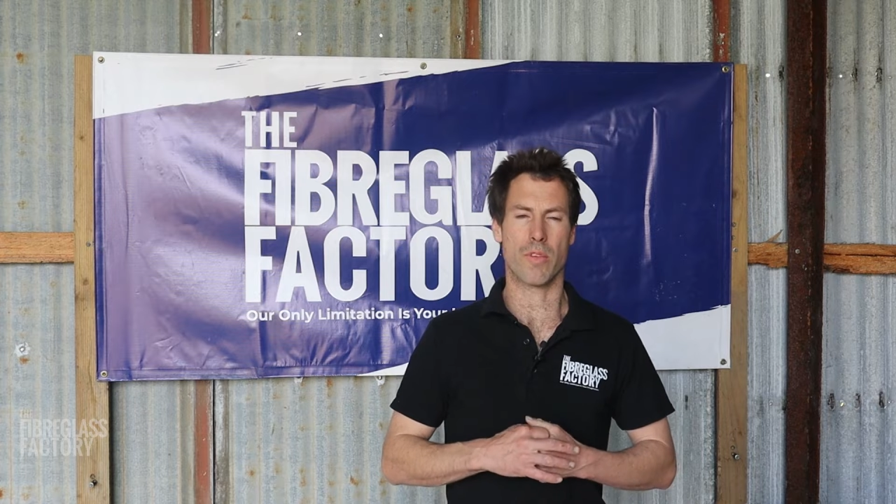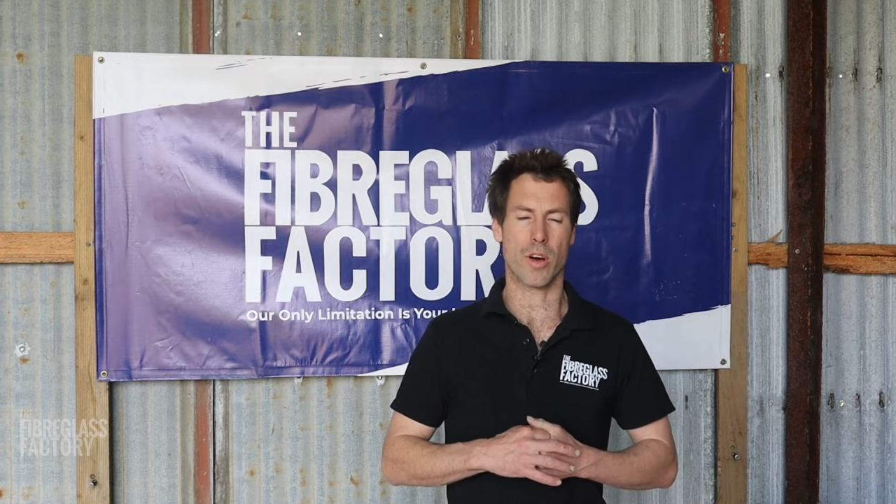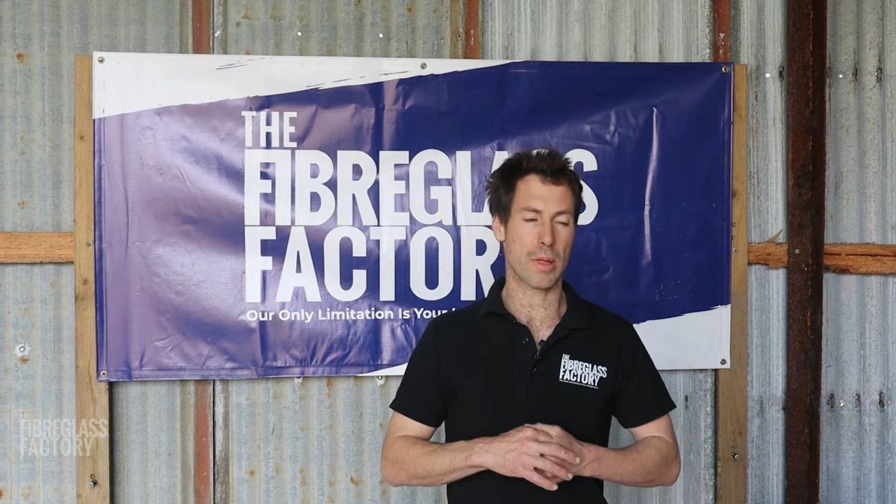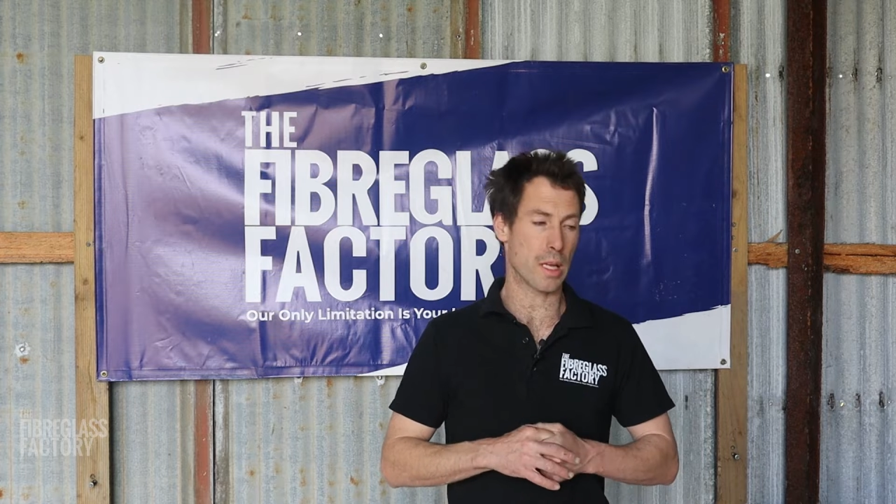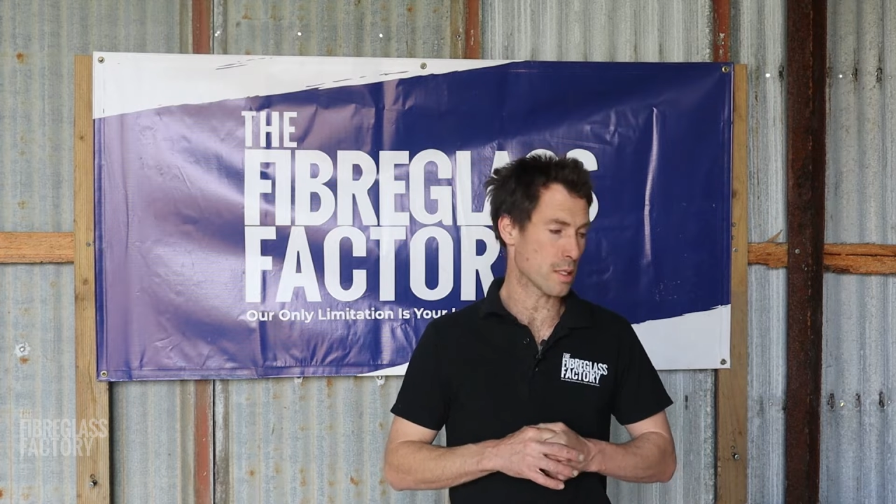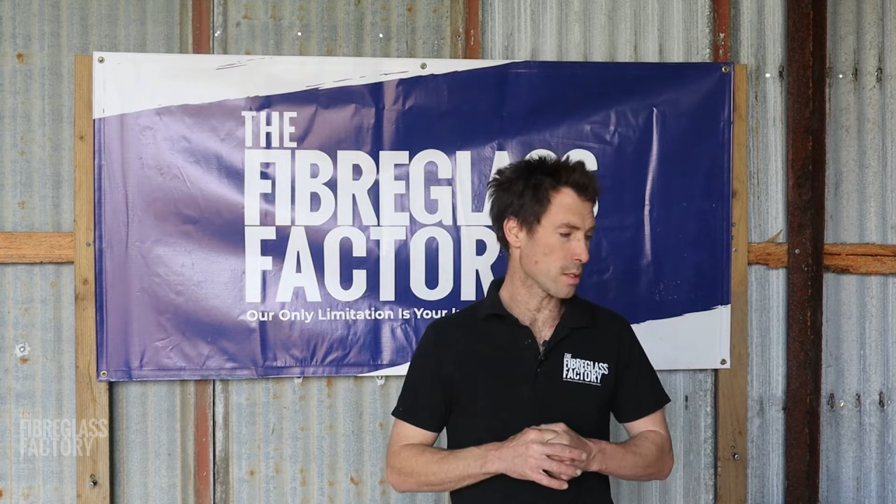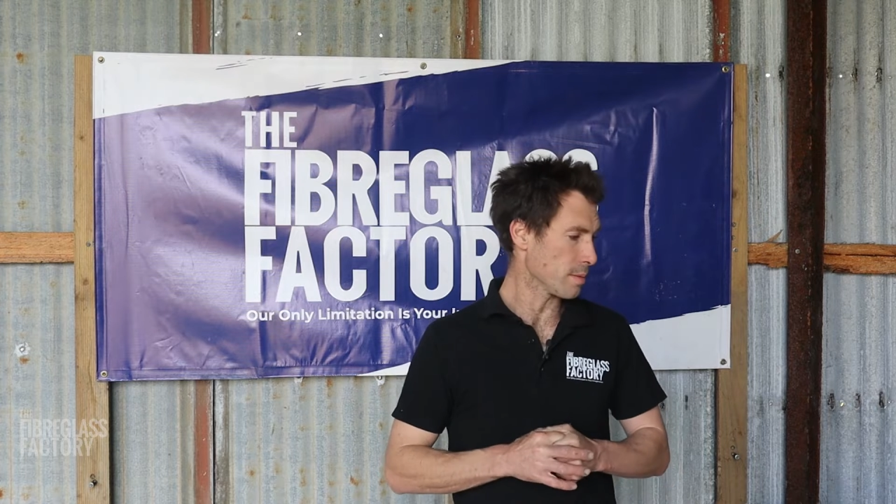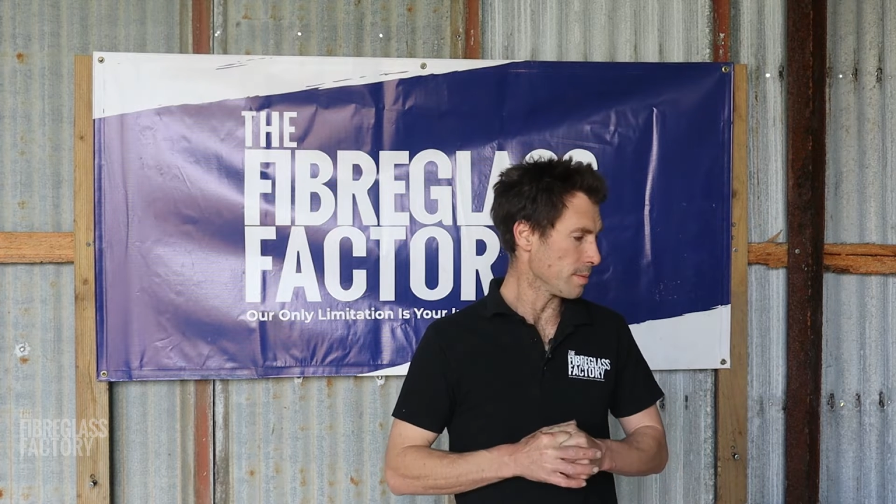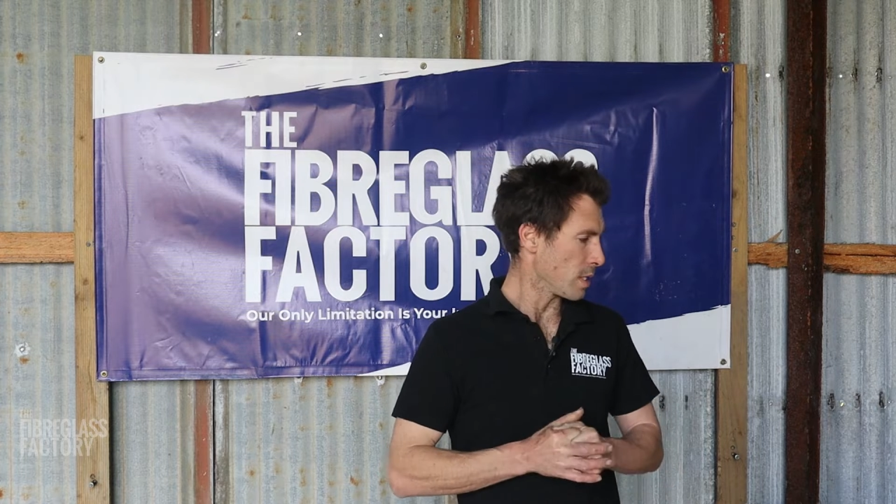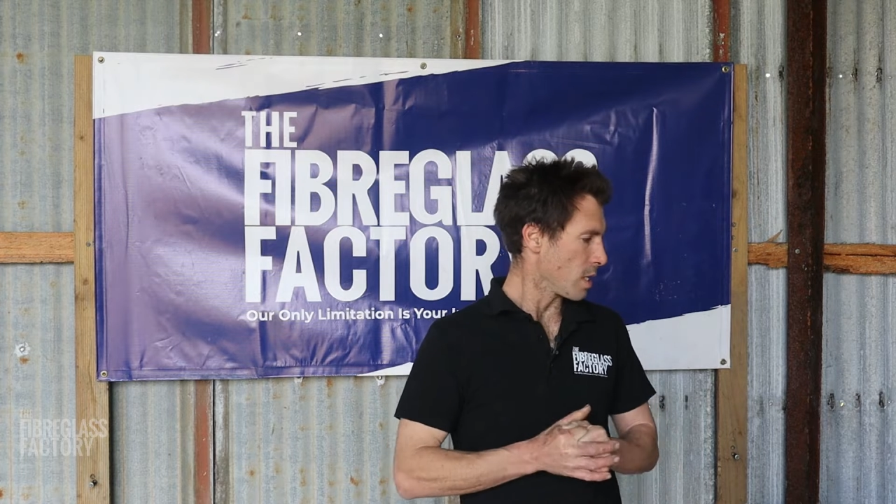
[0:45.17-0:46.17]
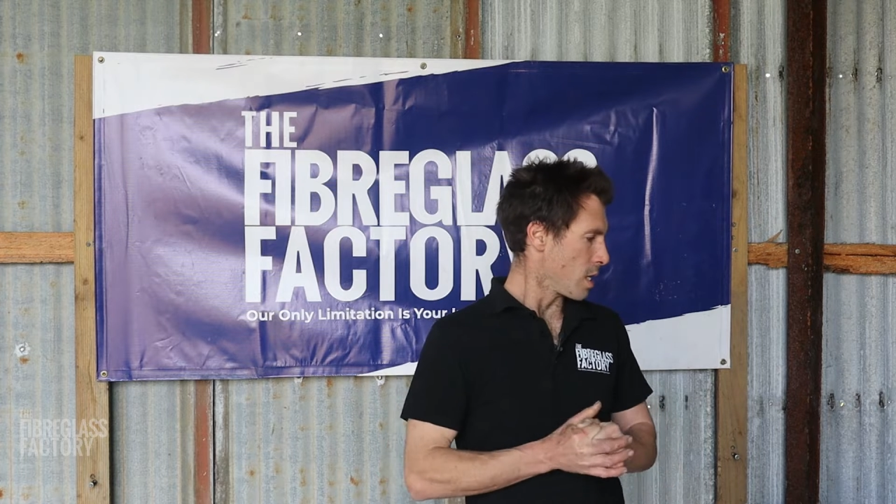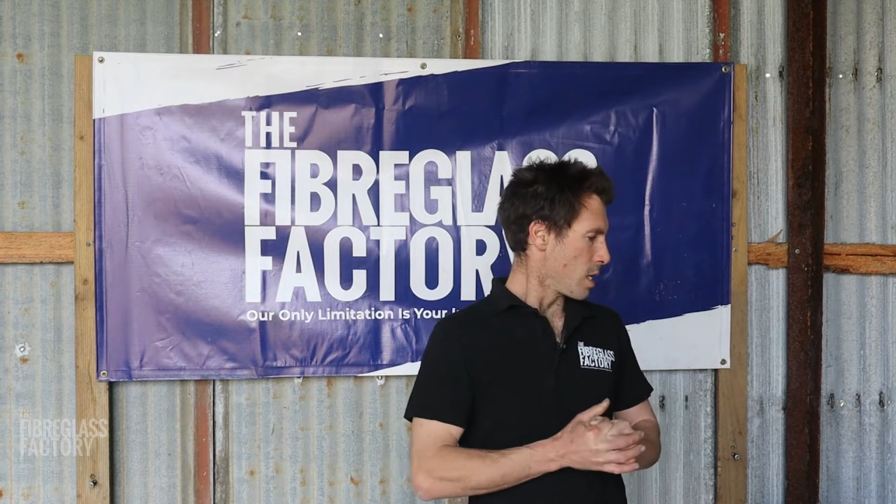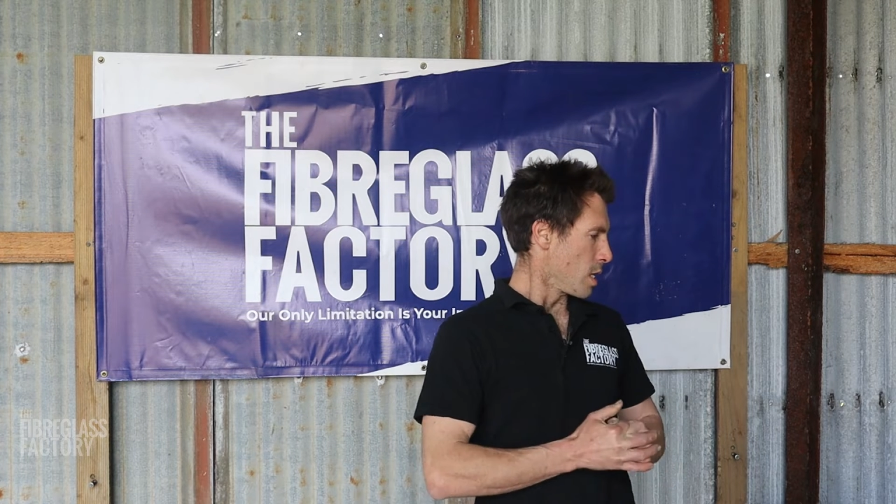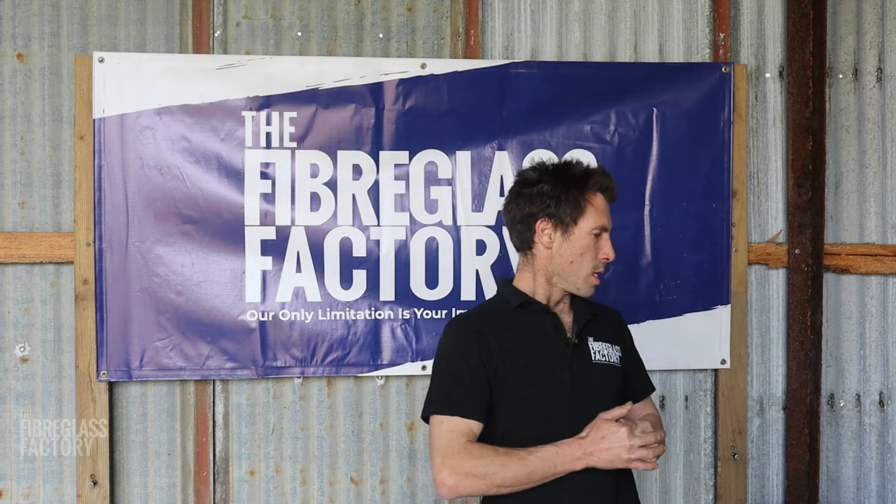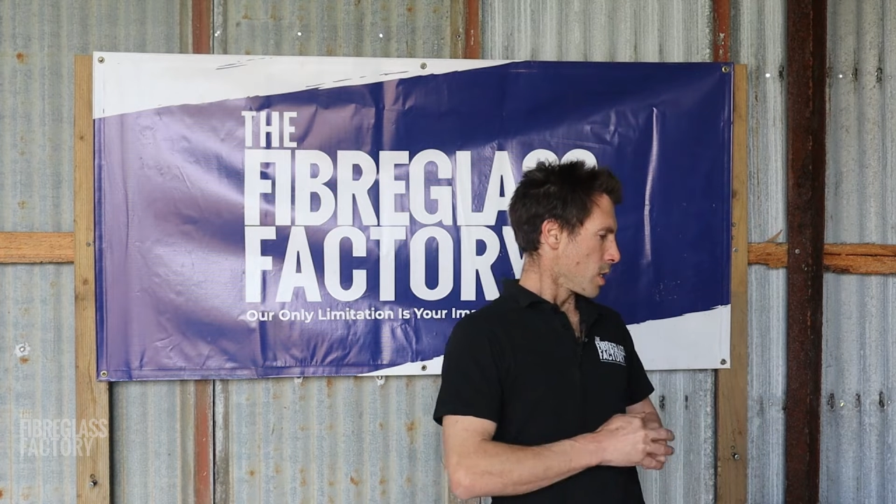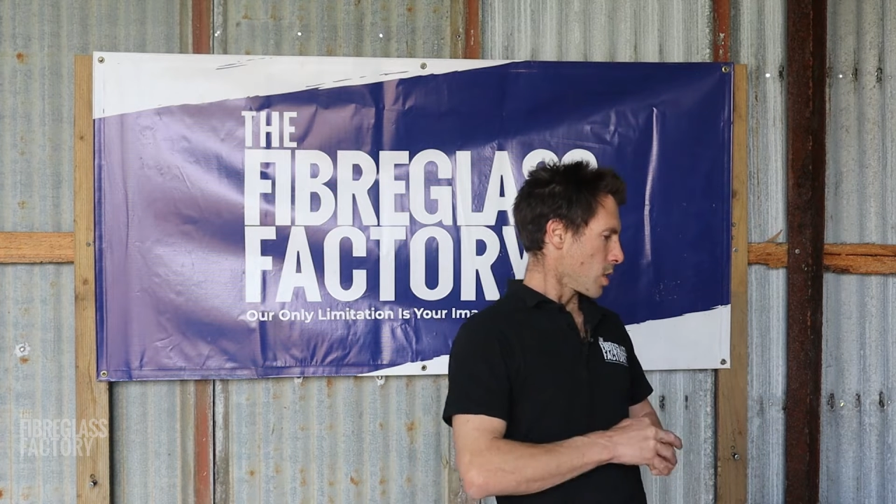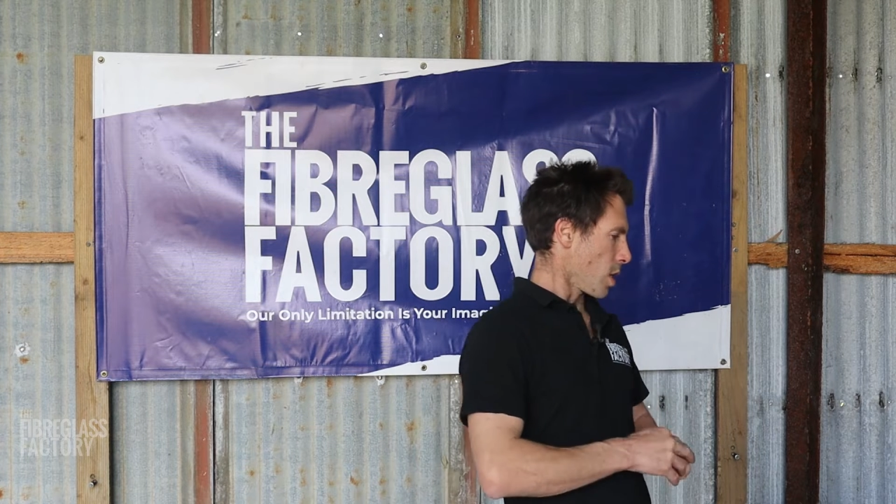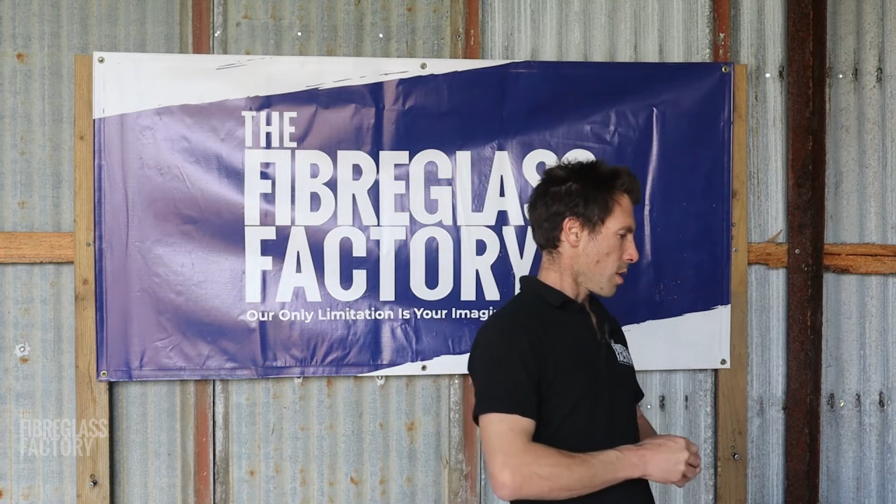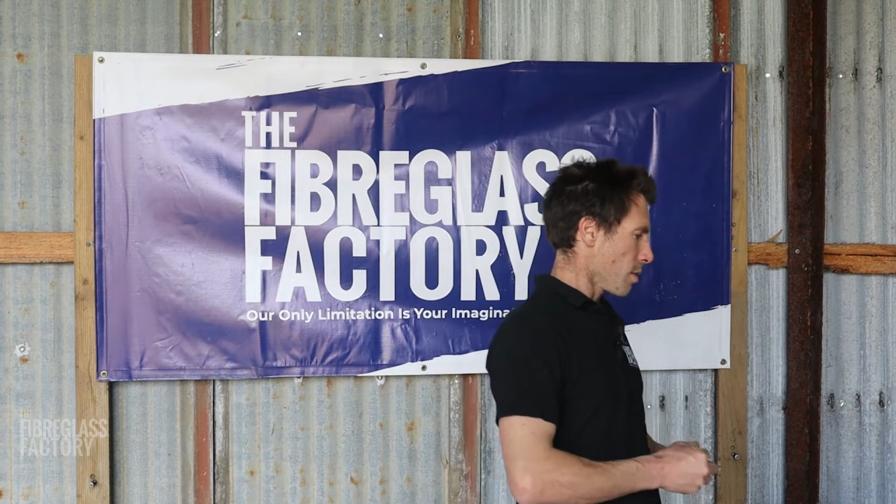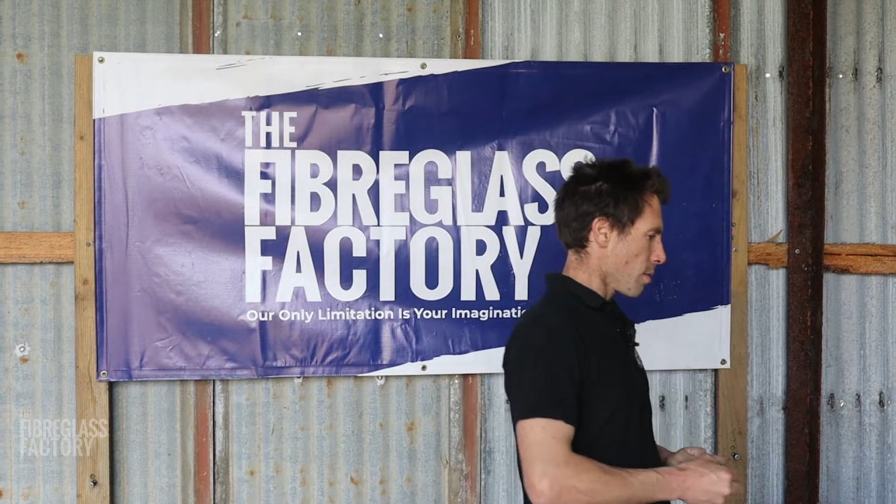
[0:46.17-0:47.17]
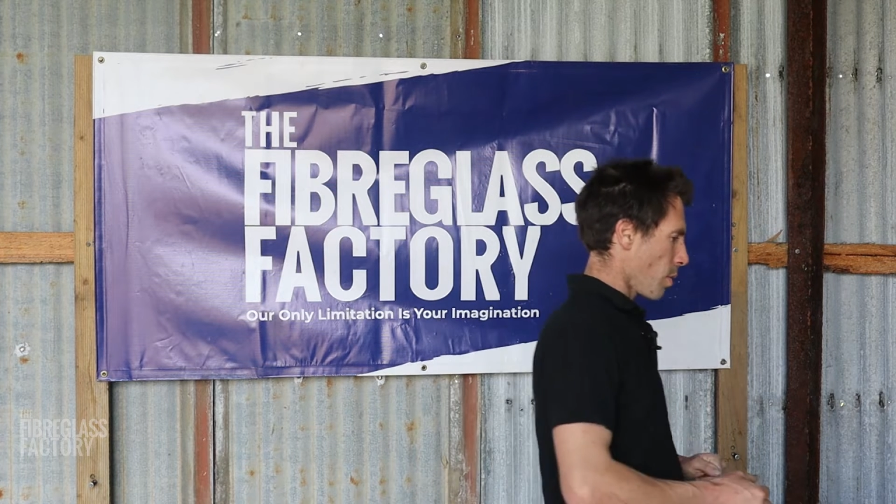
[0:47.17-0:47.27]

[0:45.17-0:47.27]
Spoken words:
fiberglass. So